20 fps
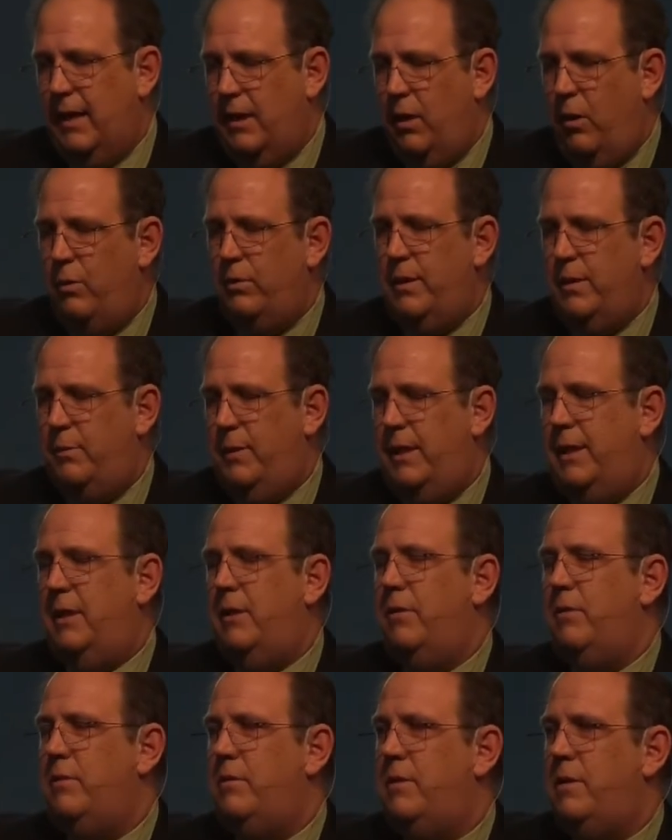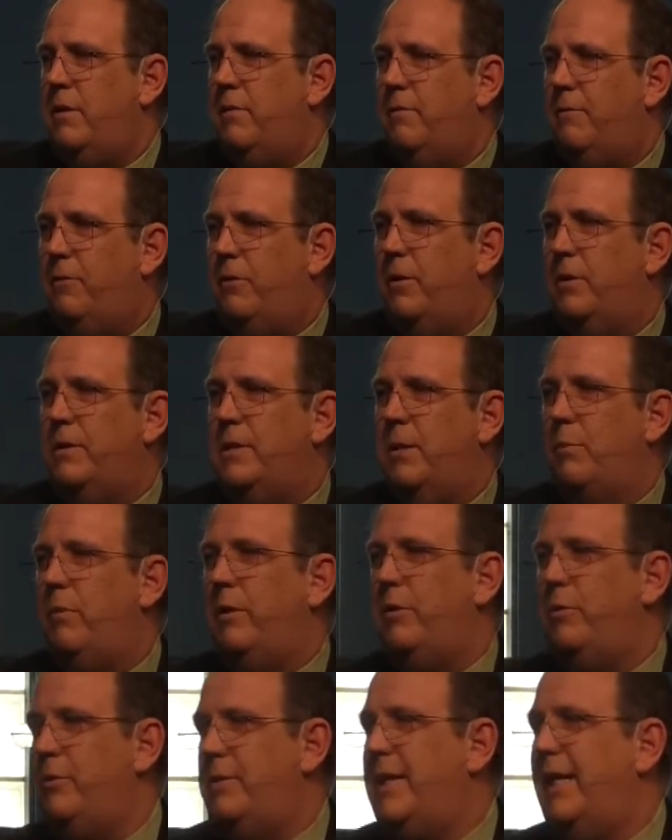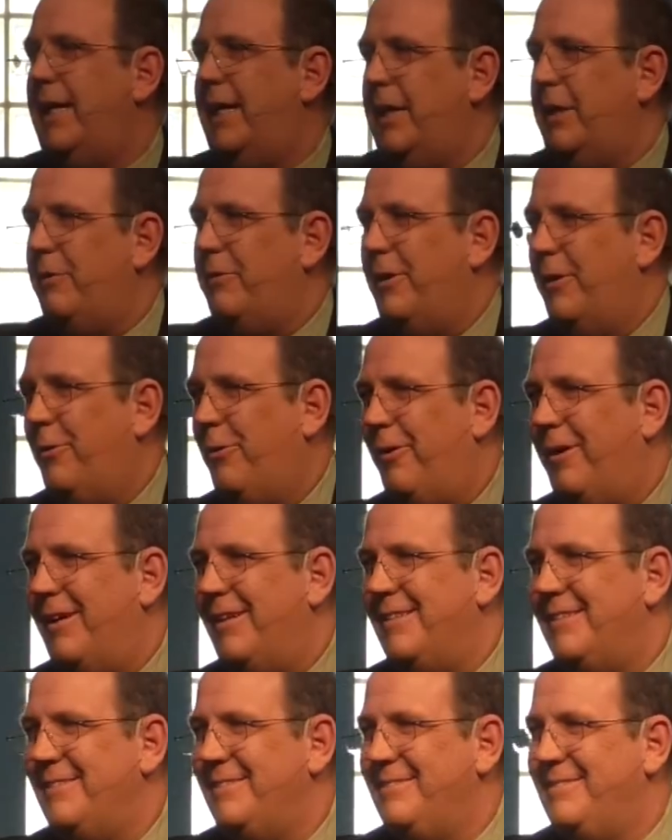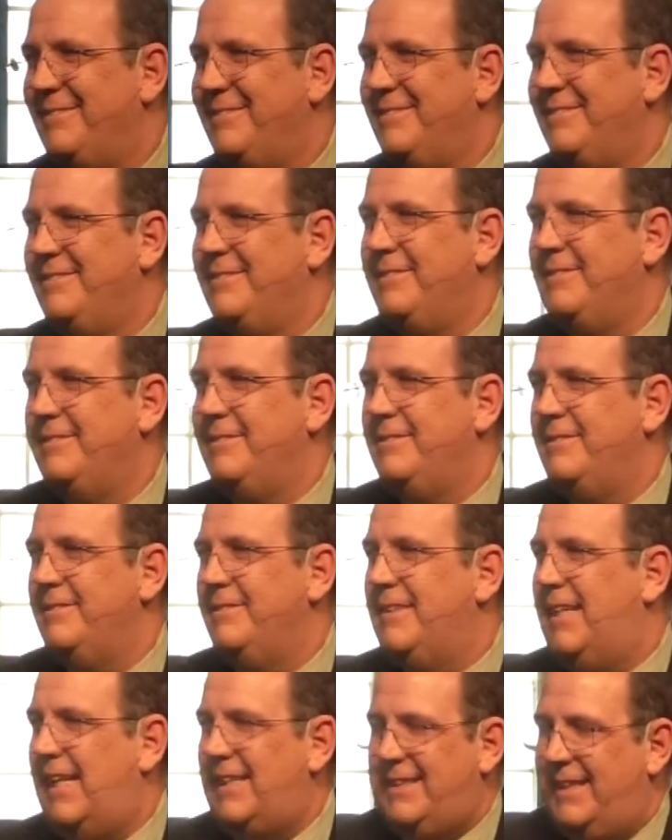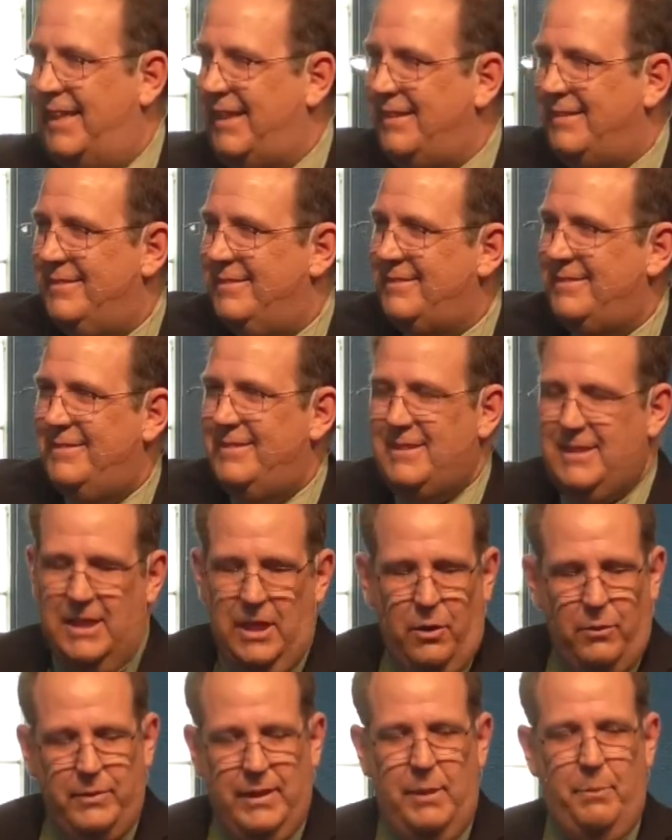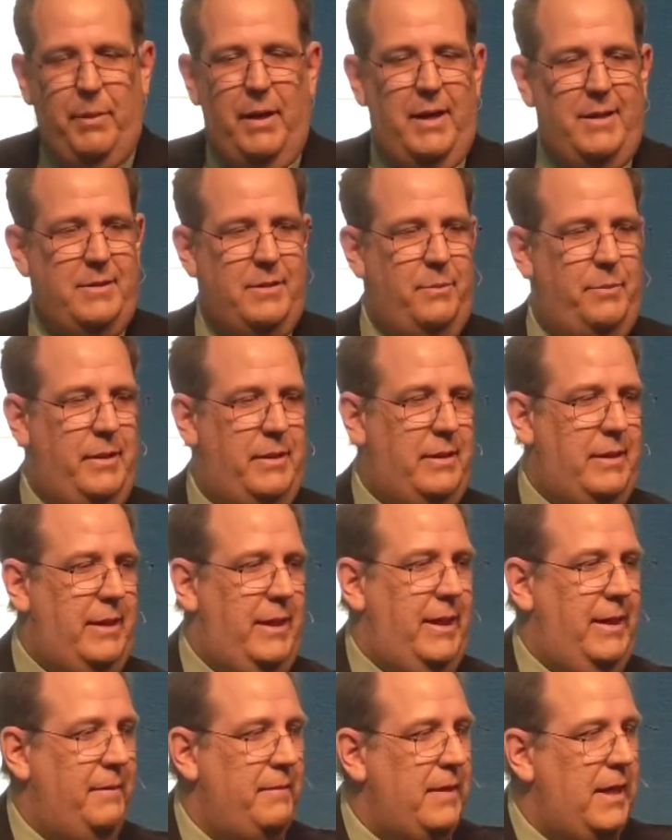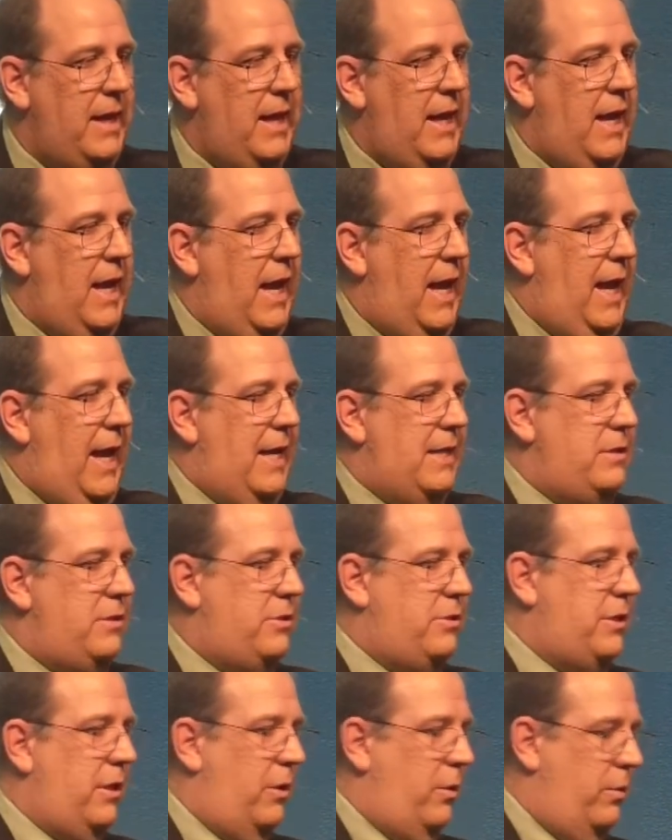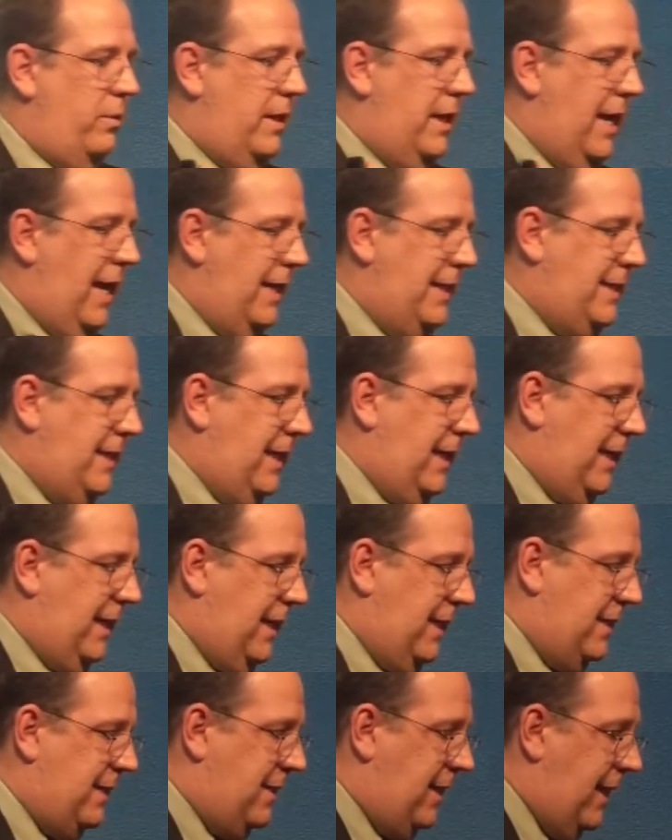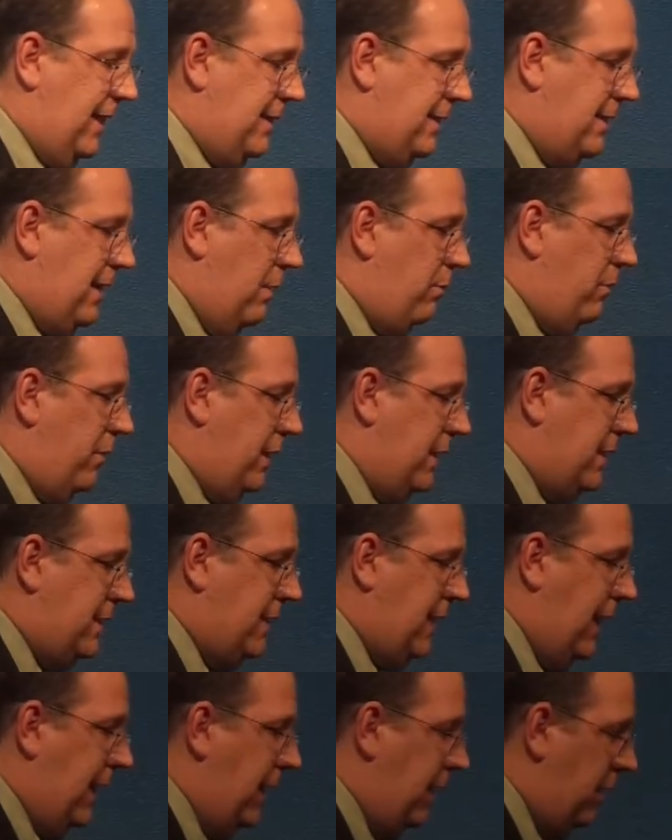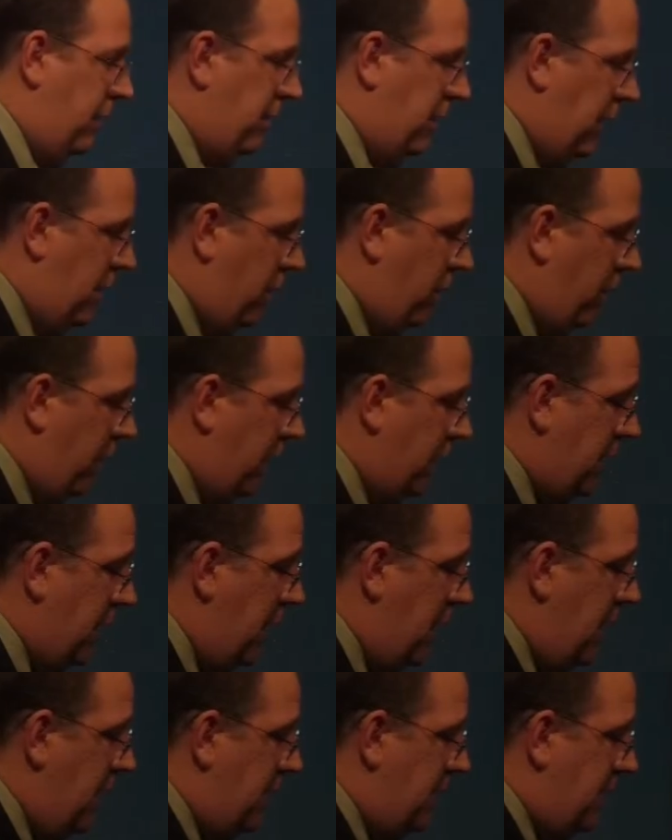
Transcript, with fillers: can only be used for someone who's taking you to court. That's it. It's the only possibility. And so the idea is that someone is taking you to court,